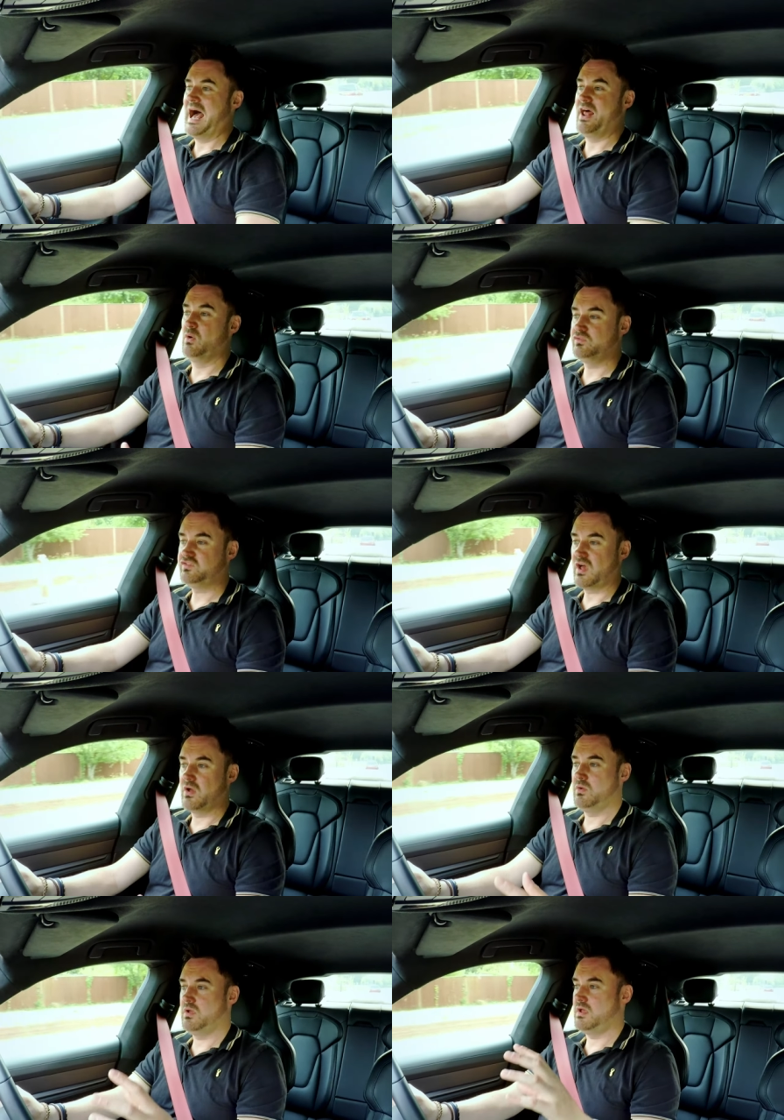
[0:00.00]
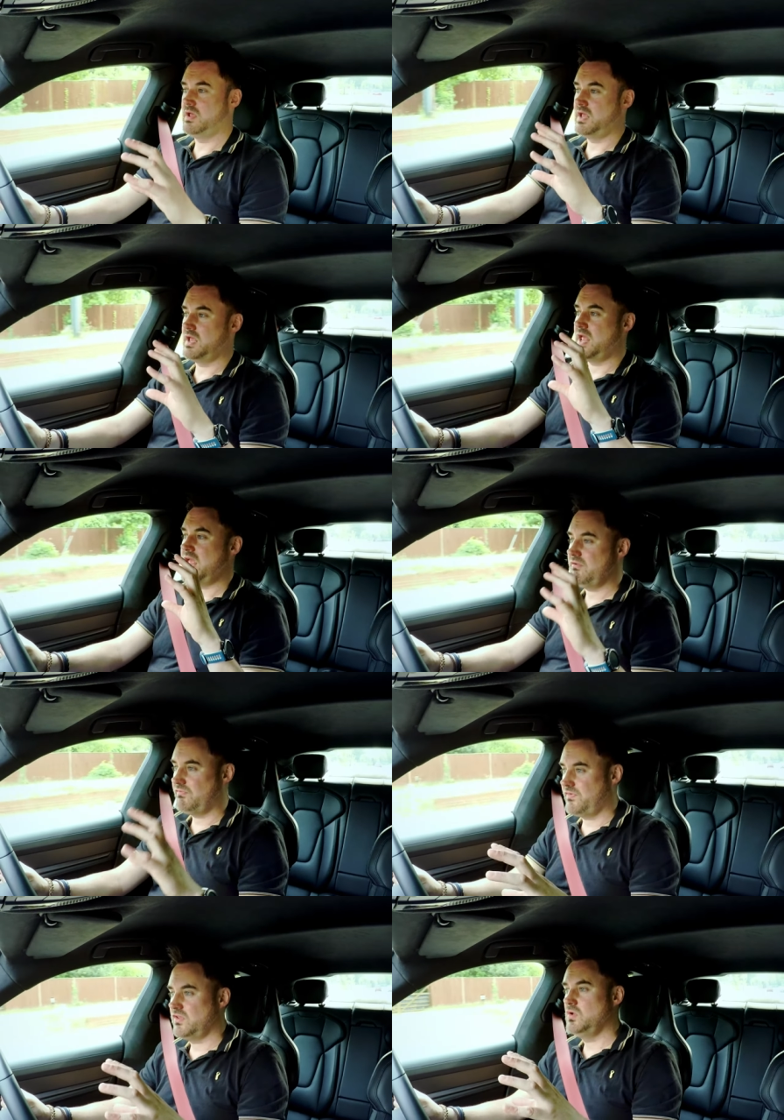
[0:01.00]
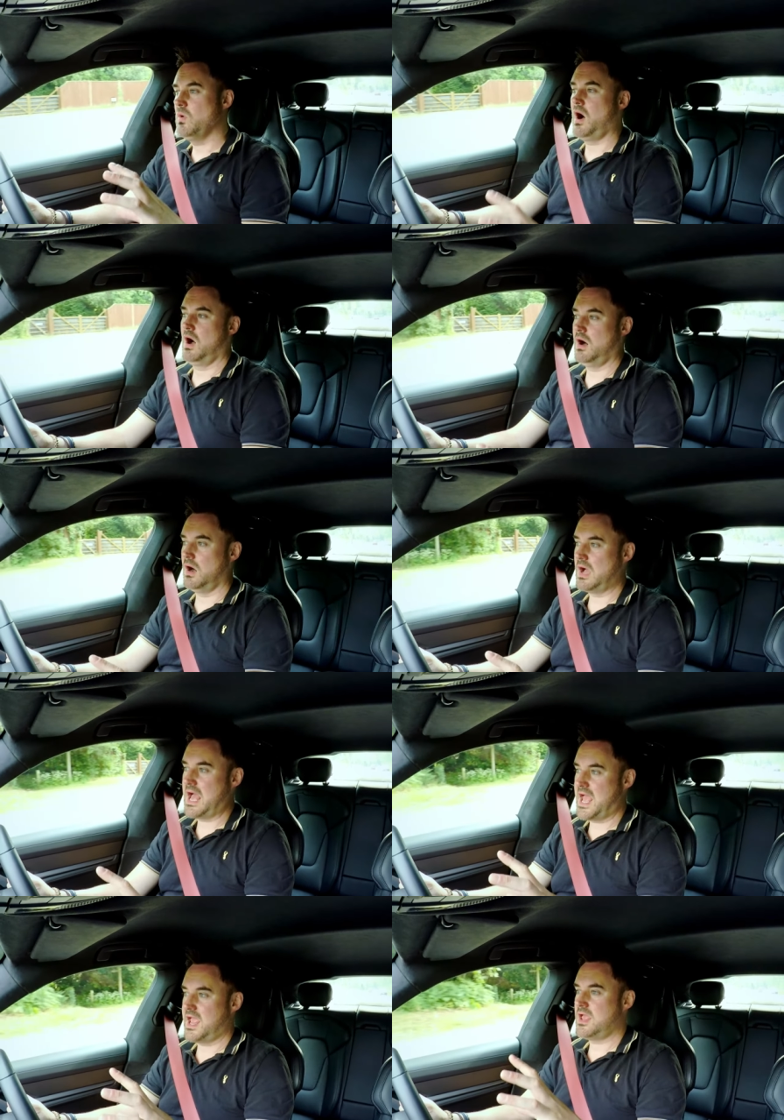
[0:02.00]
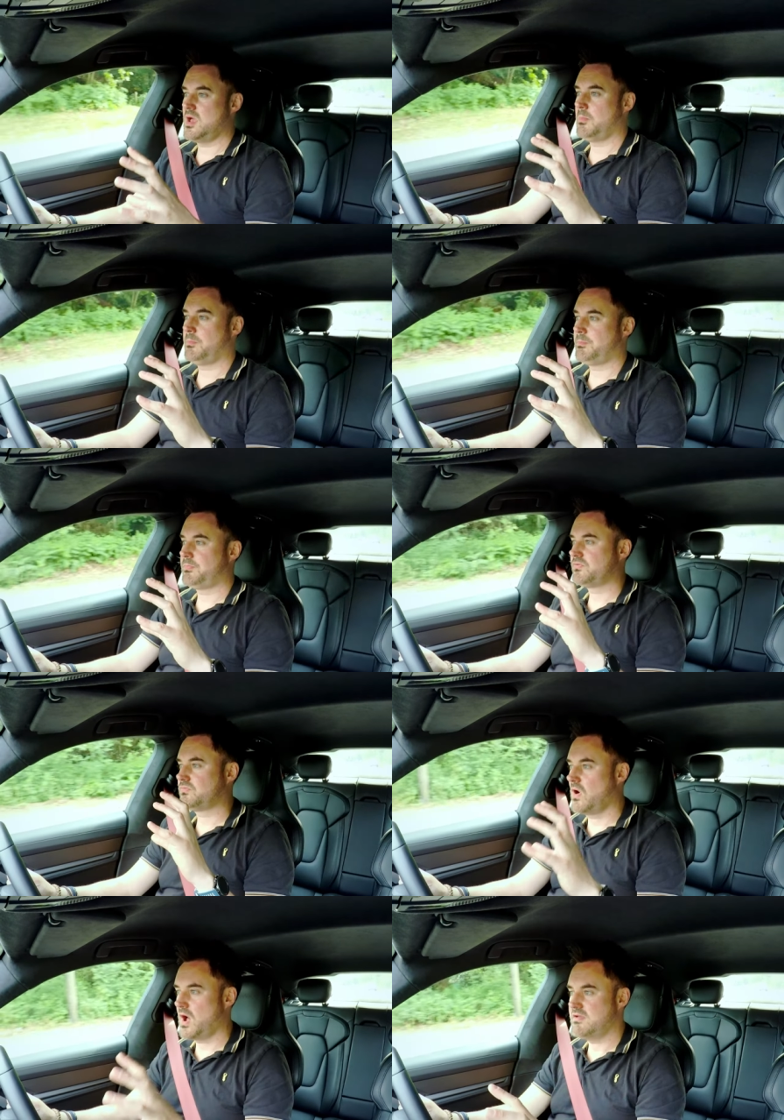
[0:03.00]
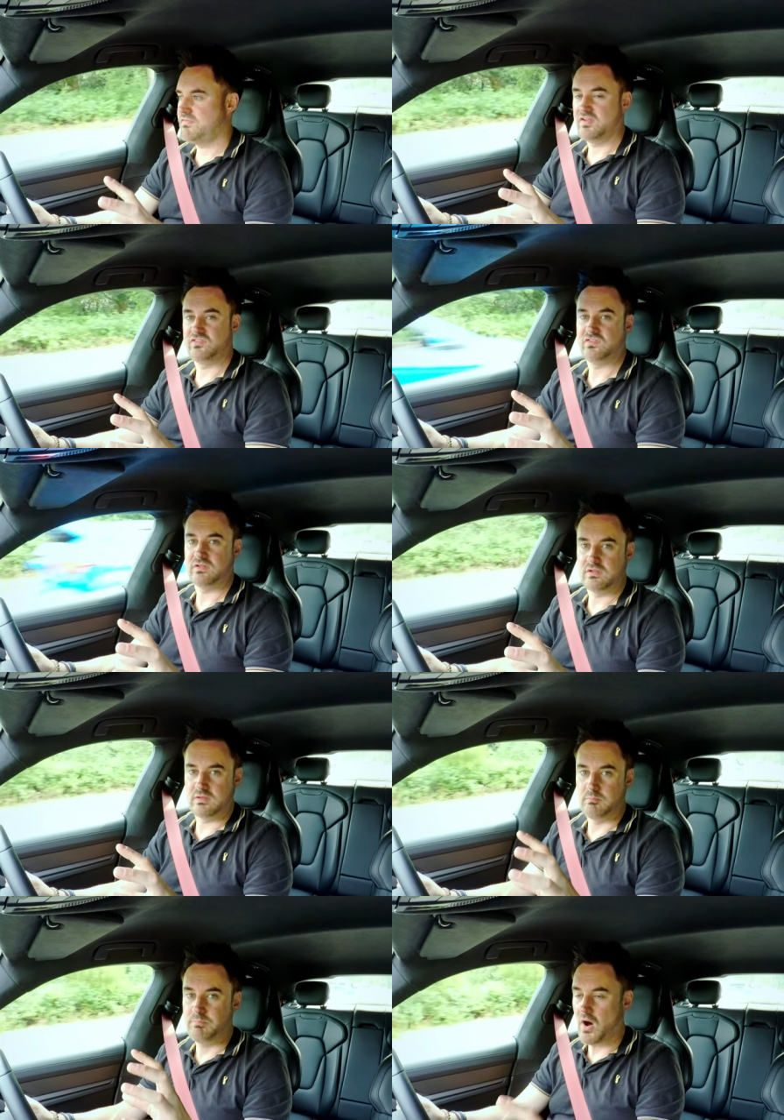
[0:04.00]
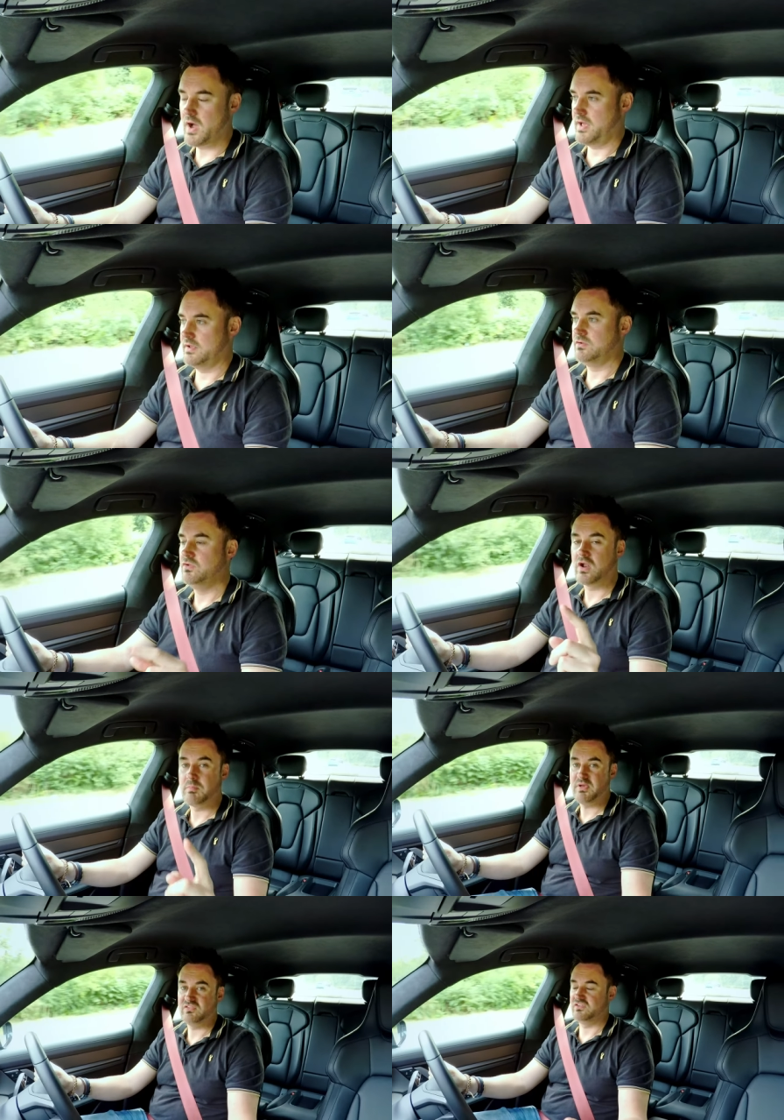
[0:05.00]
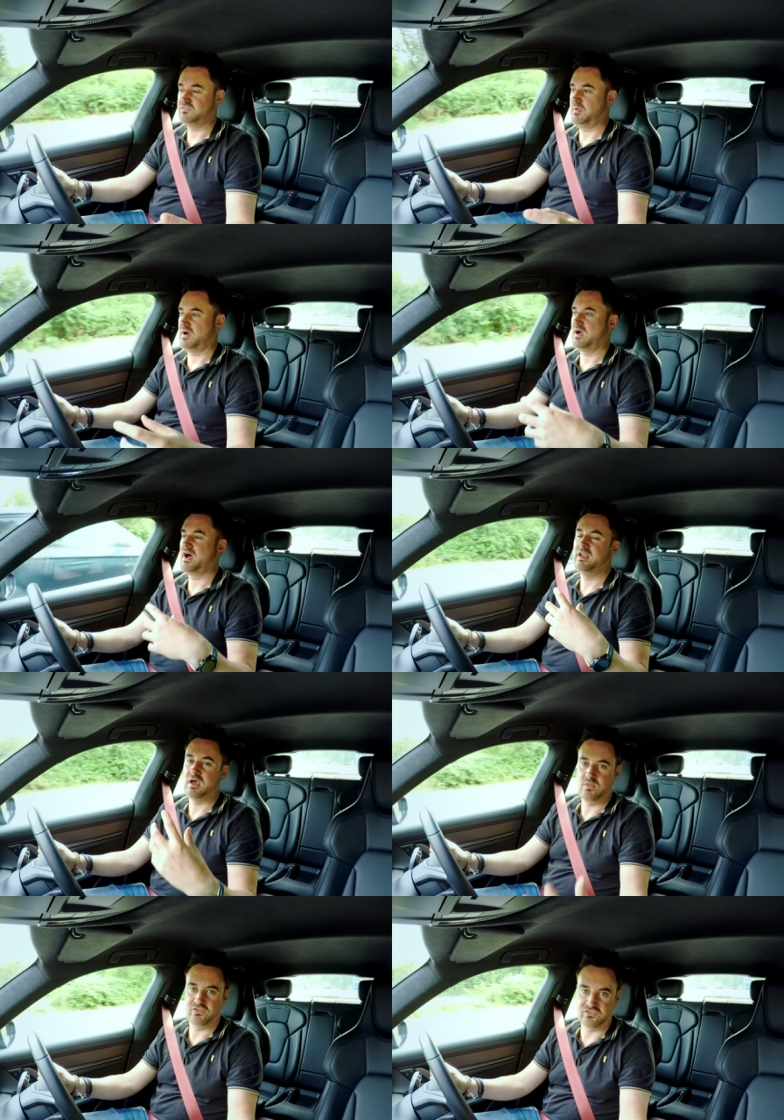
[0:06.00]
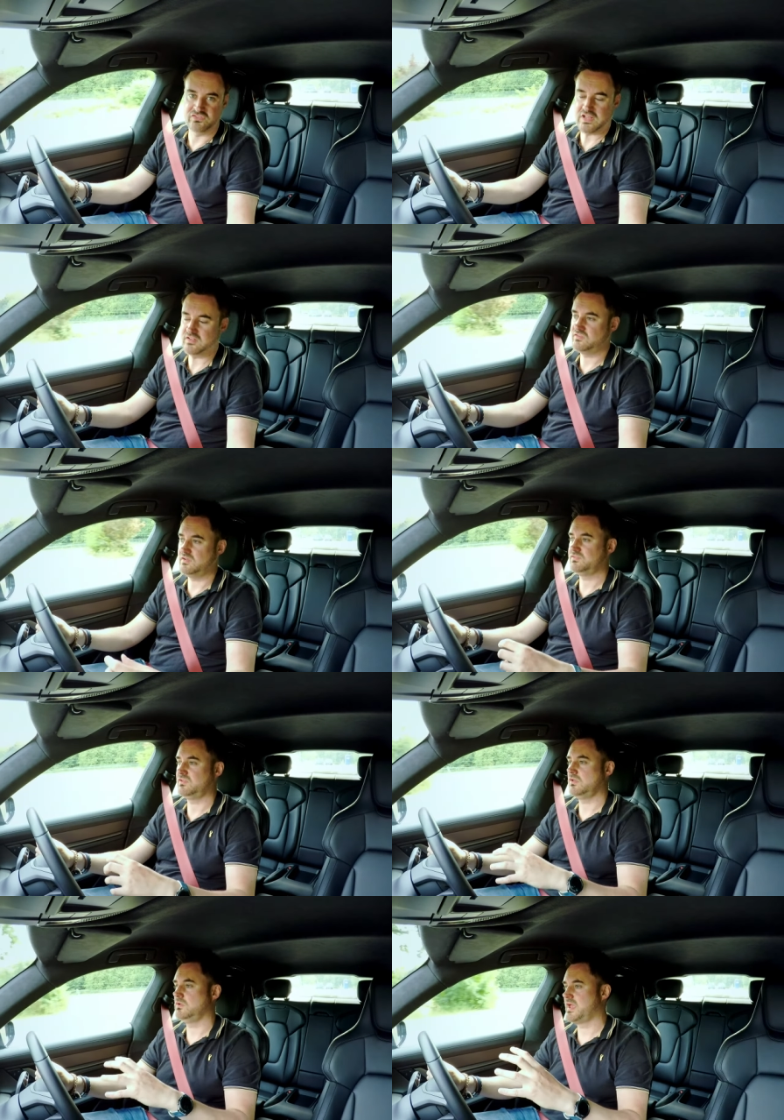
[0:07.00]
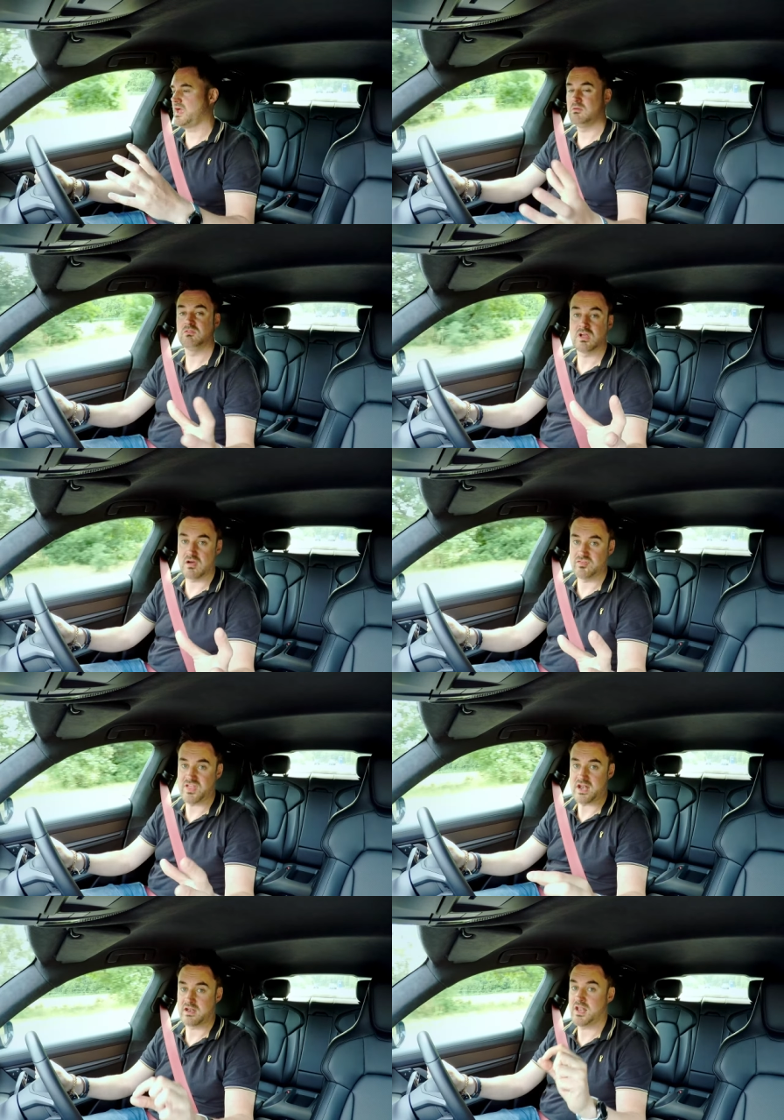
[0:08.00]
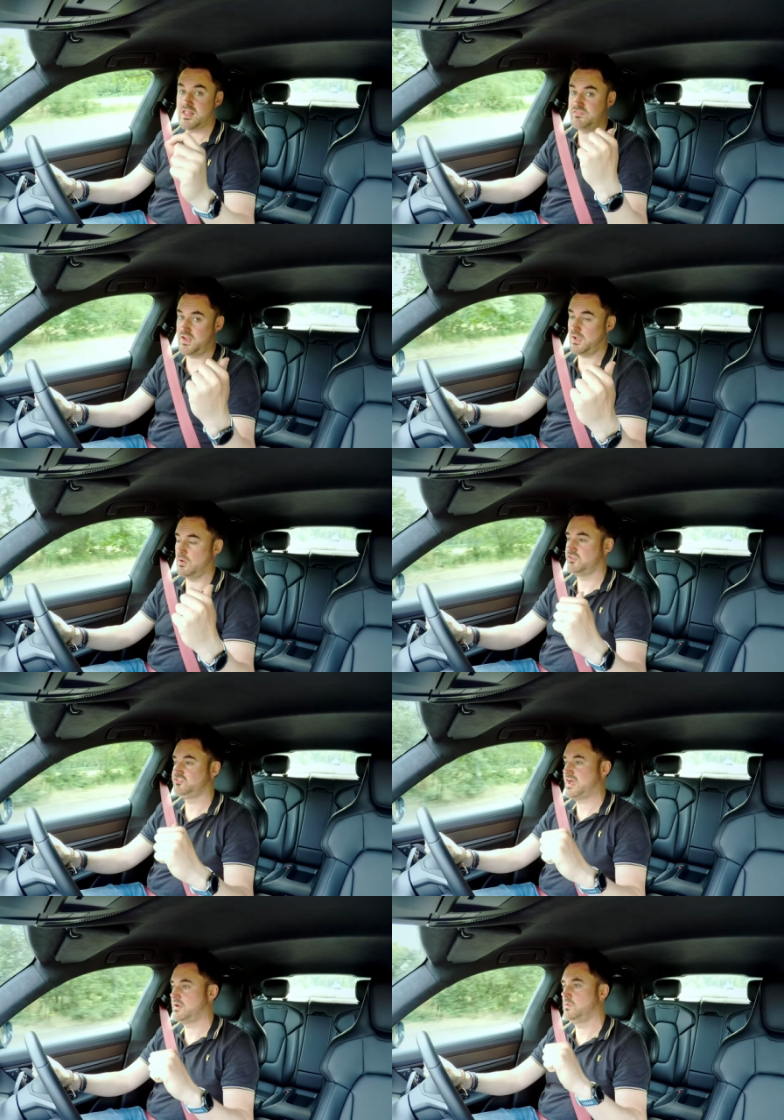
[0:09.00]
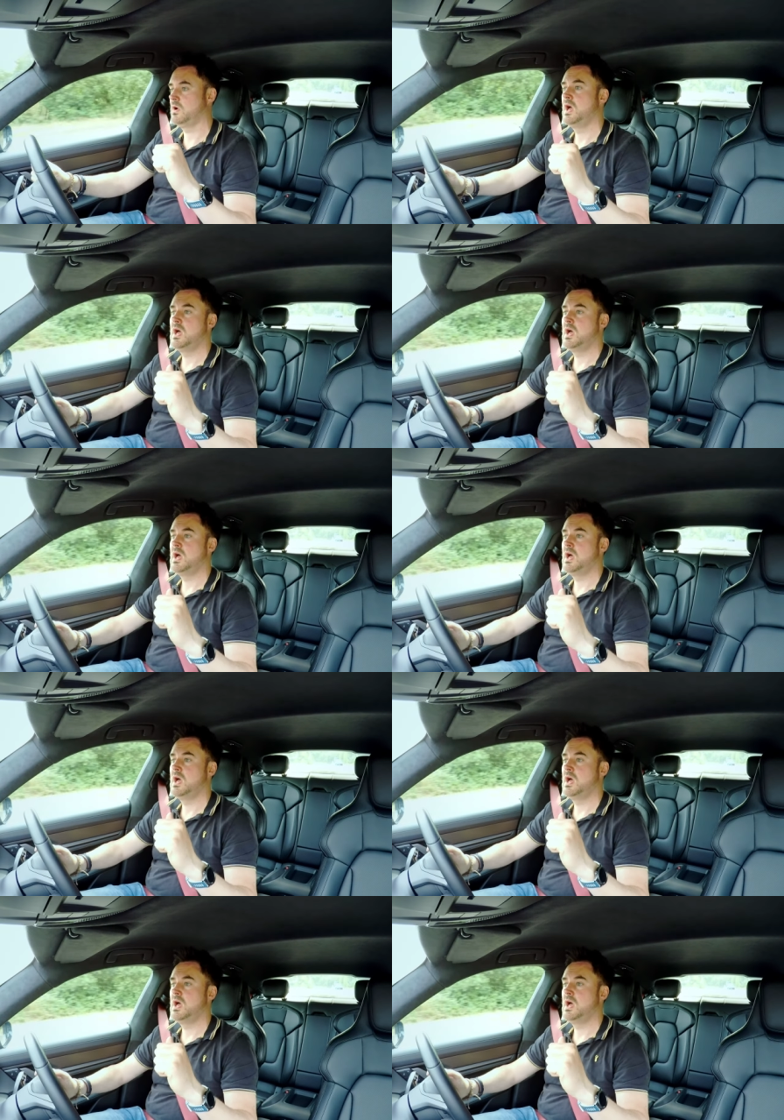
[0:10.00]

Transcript: And also, if you are a private buyer, not a business buyer, I know there's incentives that you get, covered that in another video on the channel